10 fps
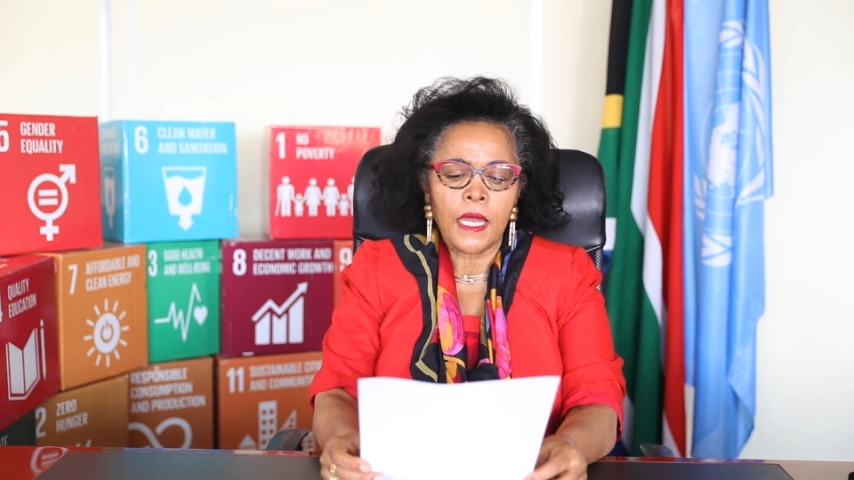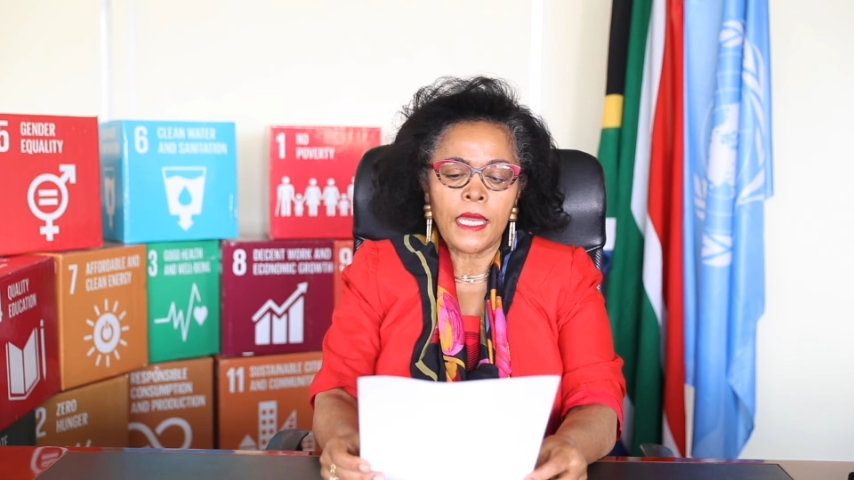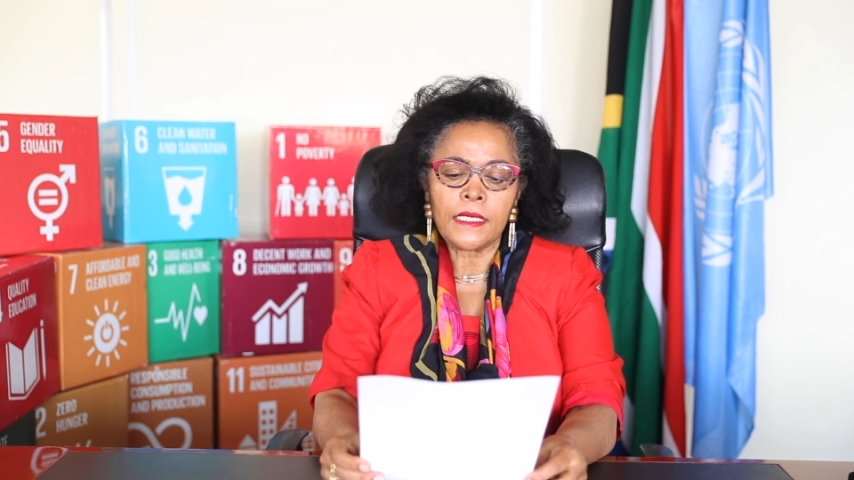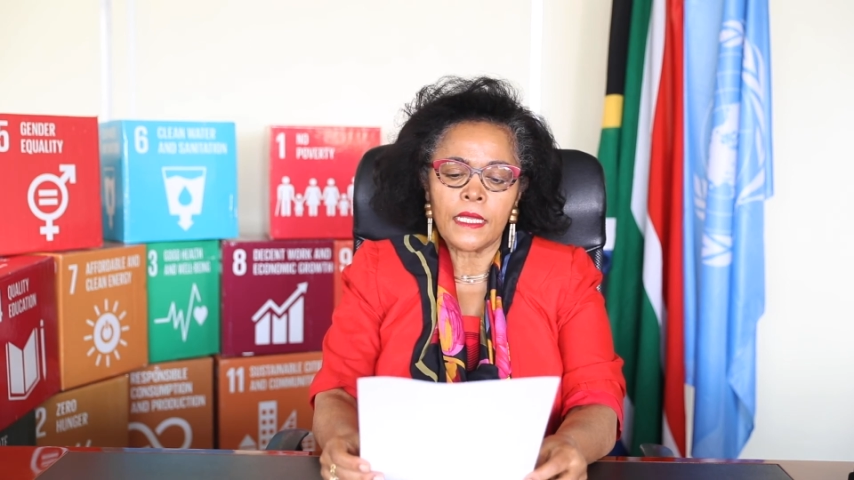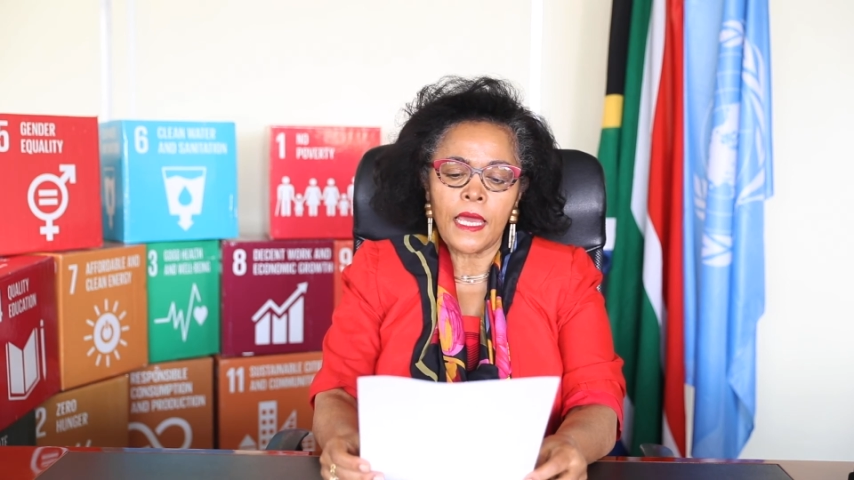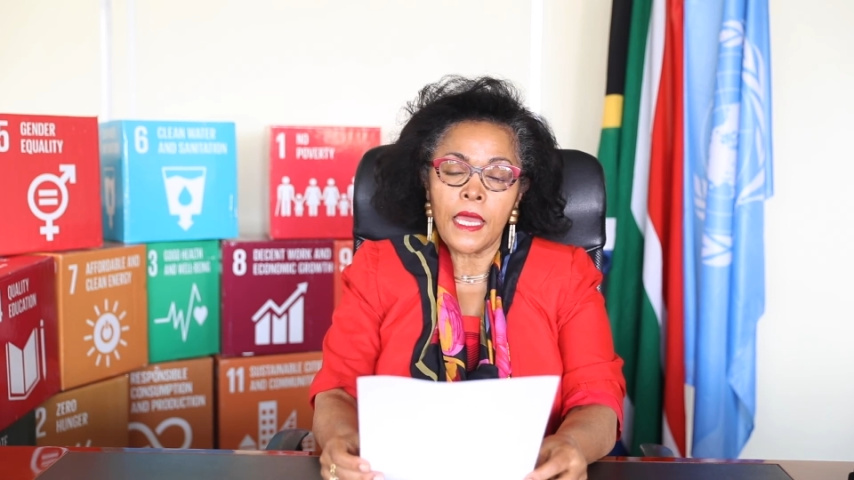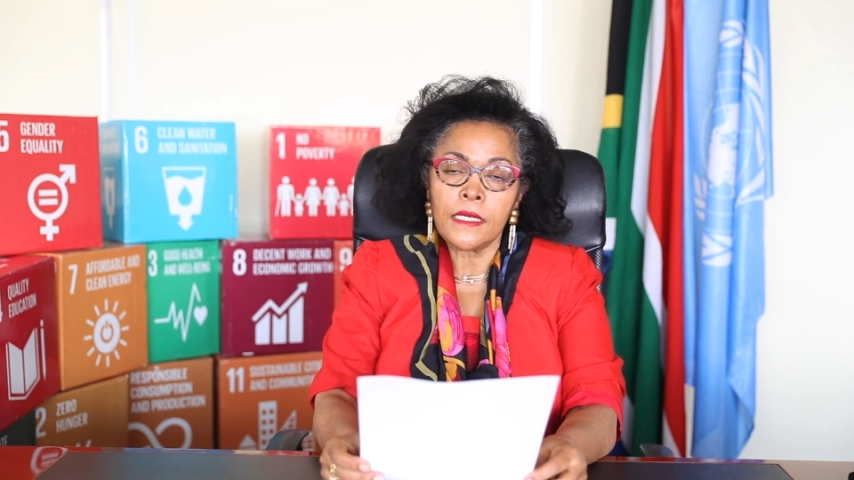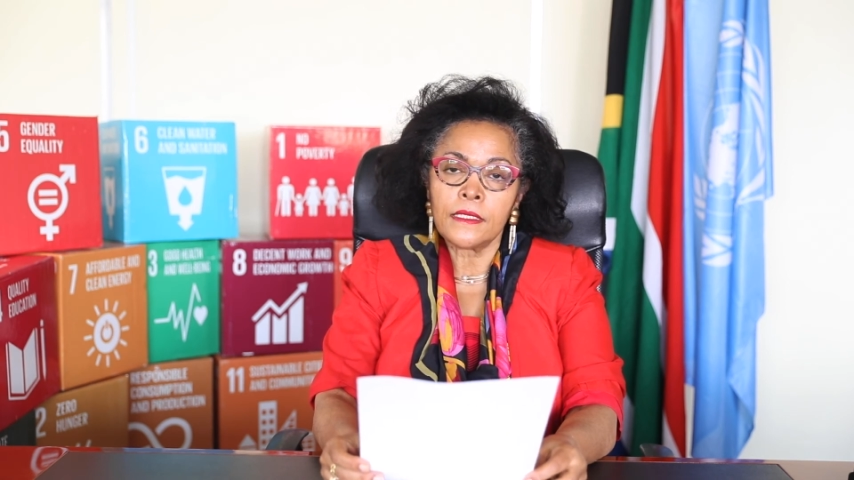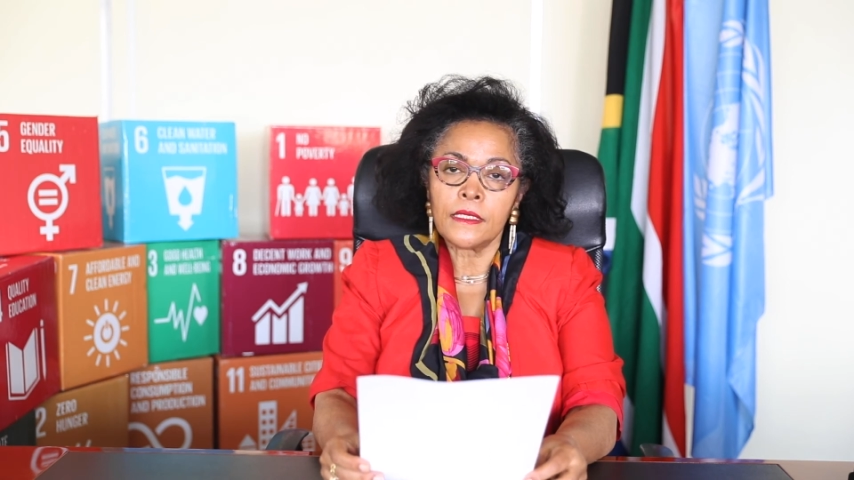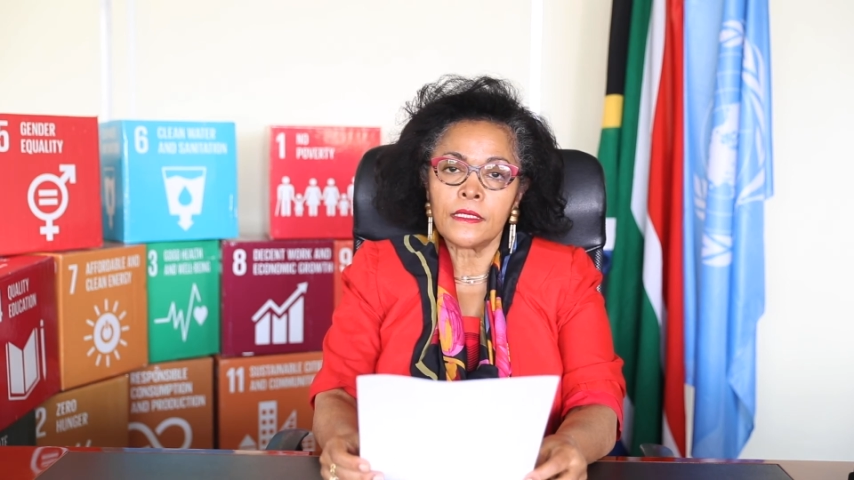and
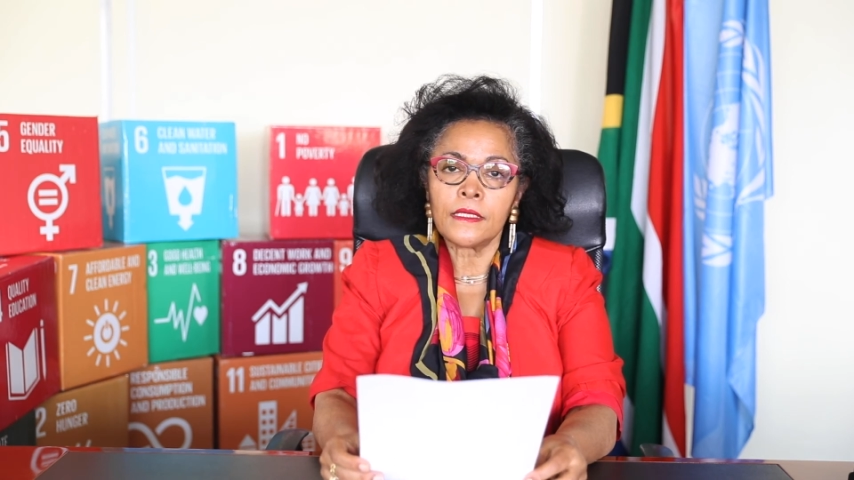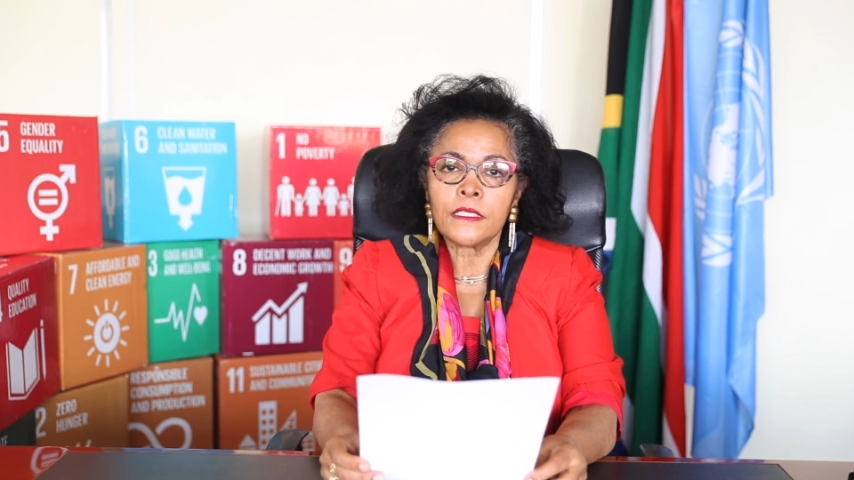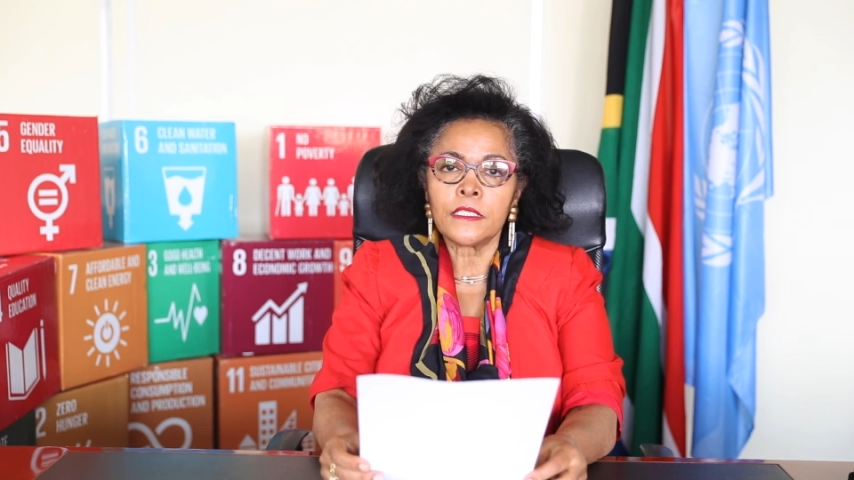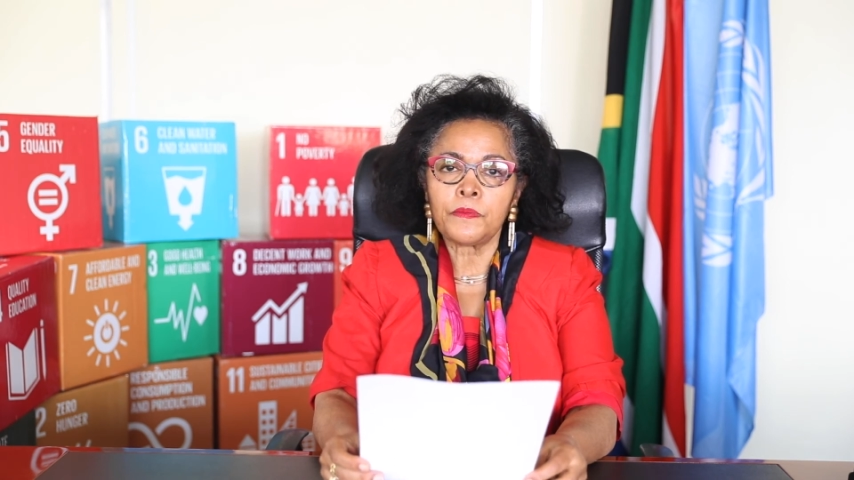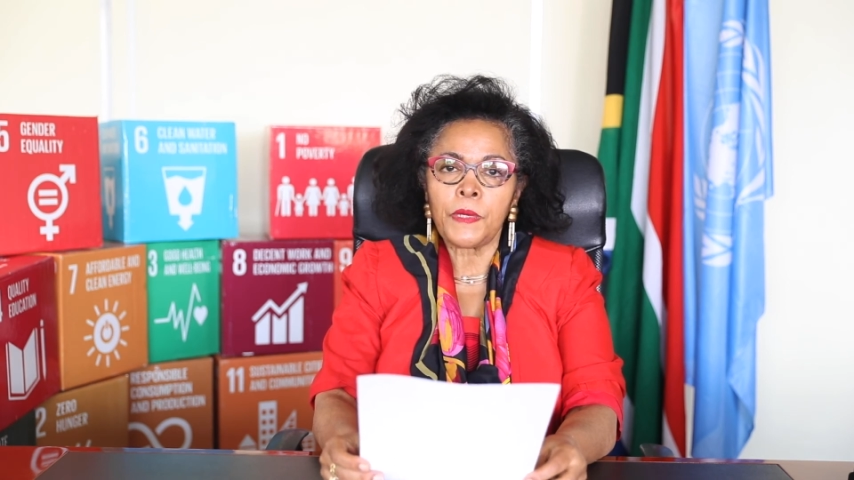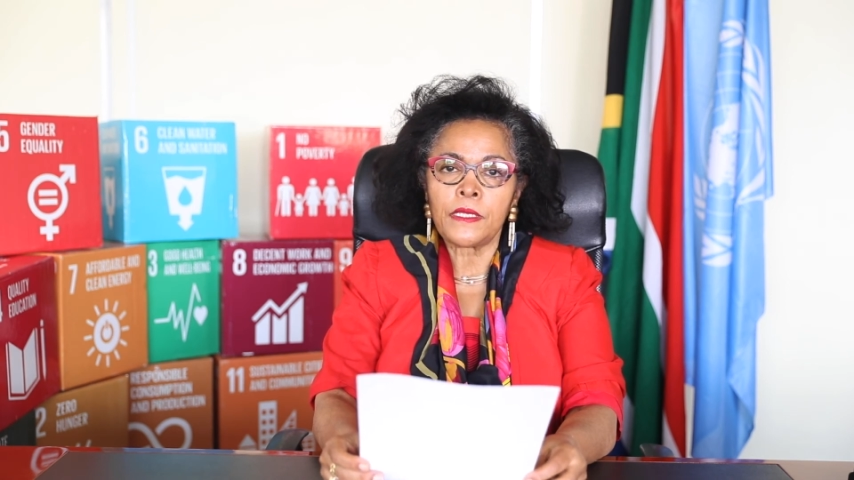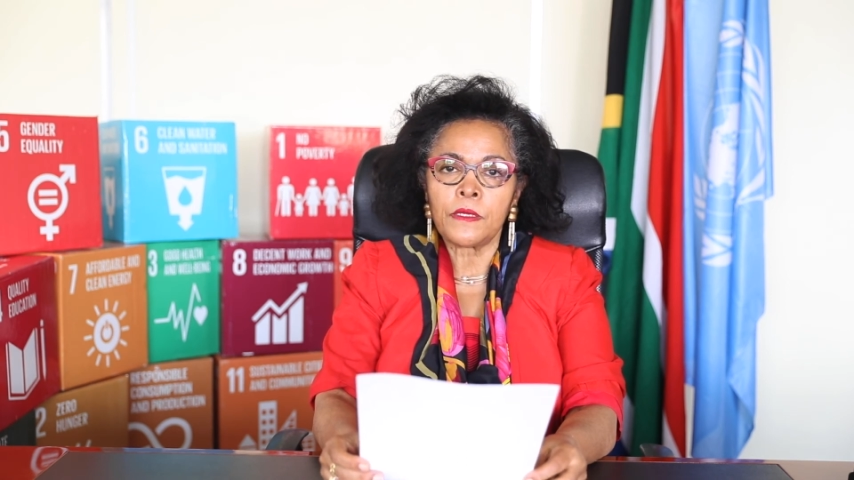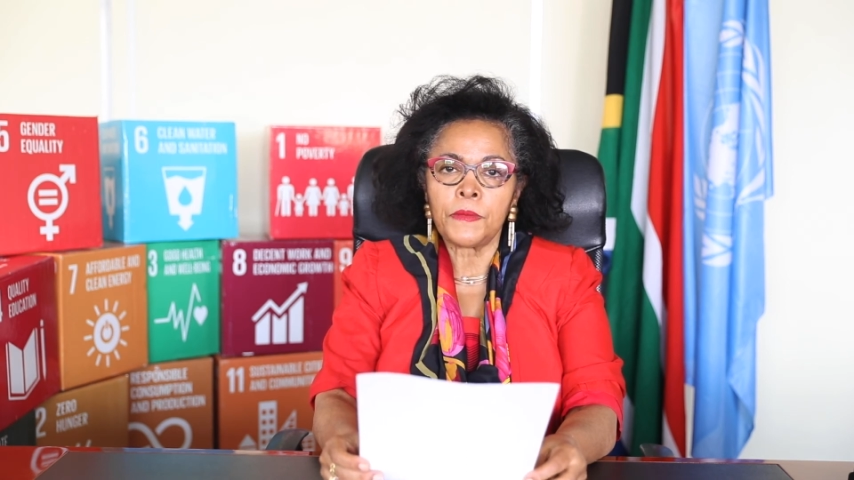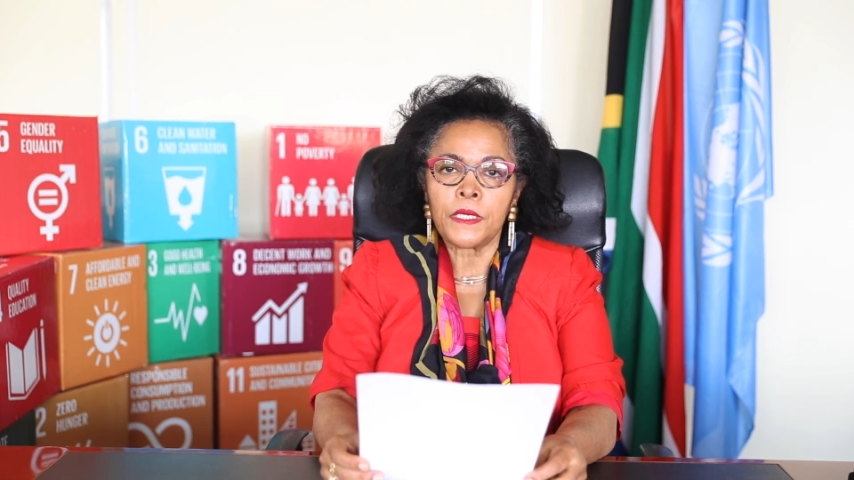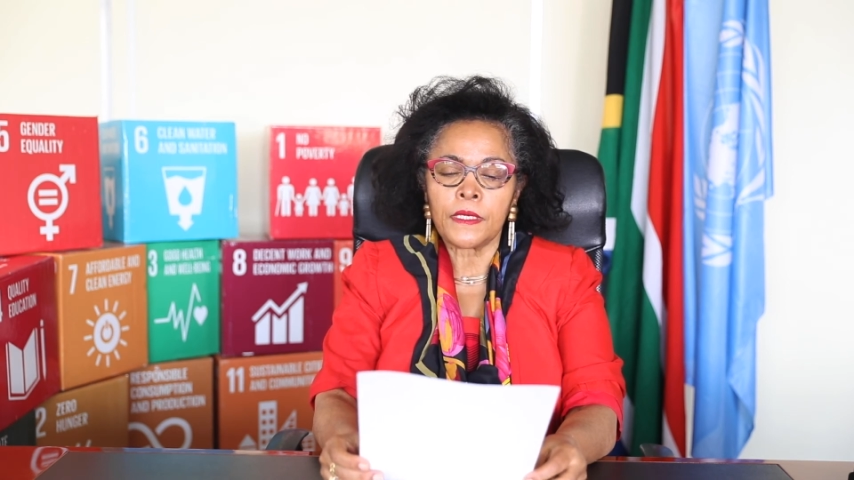ending this
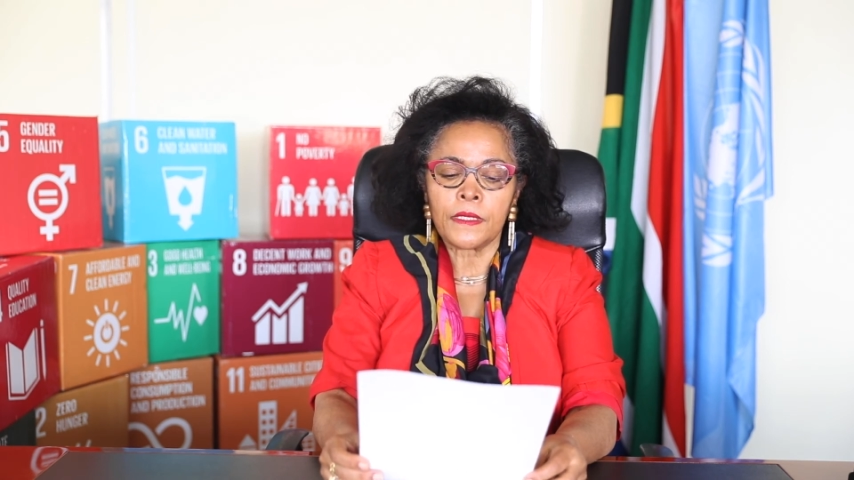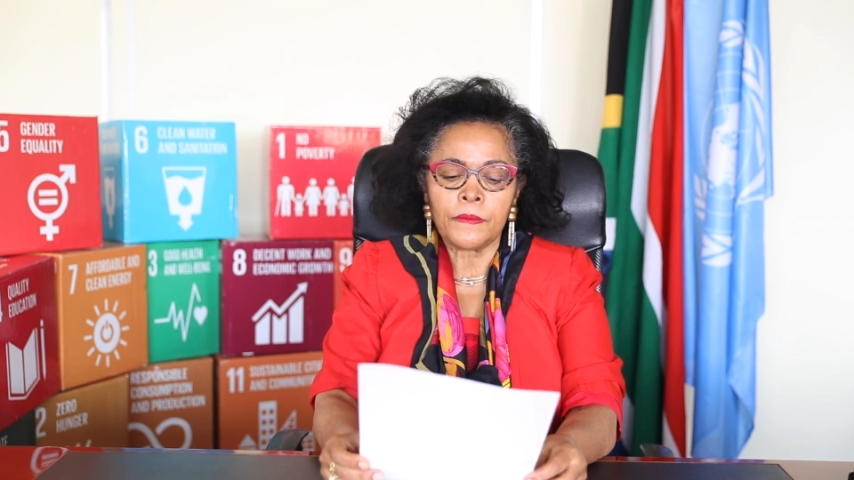pandemic.